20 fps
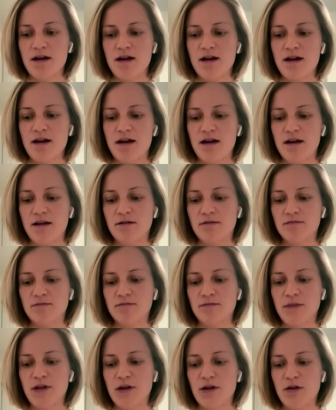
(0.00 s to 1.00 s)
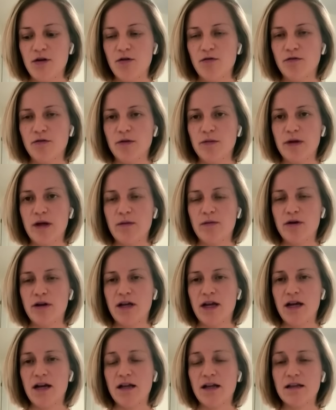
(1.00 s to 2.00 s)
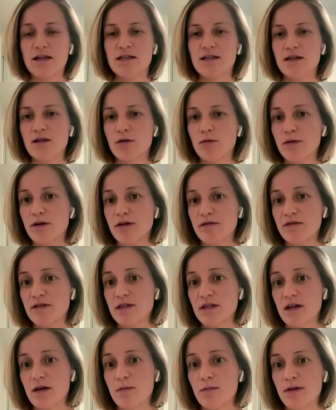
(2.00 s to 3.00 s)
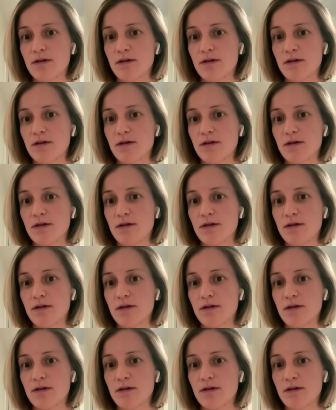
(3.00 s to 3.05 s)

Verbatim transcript: and you know, hopefully be able to get at least a little bit of sleep.